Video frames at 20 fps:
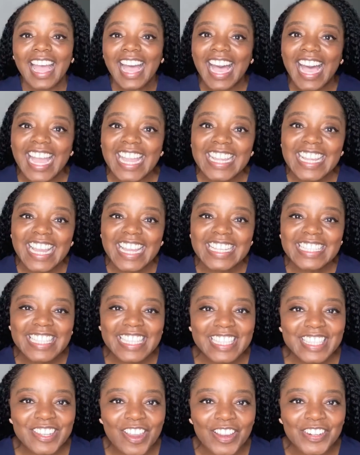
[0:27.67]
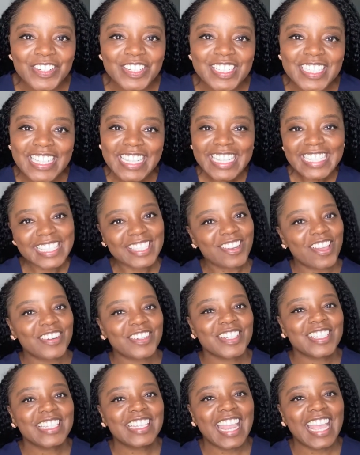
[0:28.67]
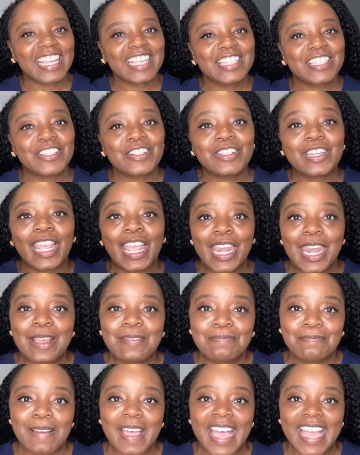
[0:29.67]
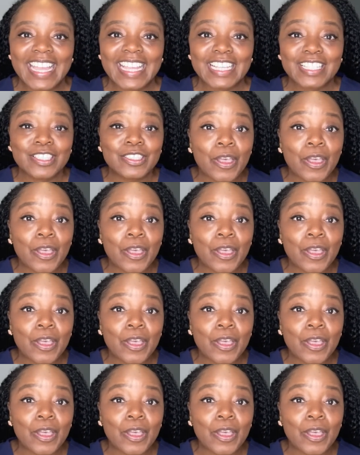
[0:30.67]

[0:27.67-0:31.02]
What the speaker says: Hi guys, it's Dr. T, it's Dr. Tanaka Dune, and I'm back.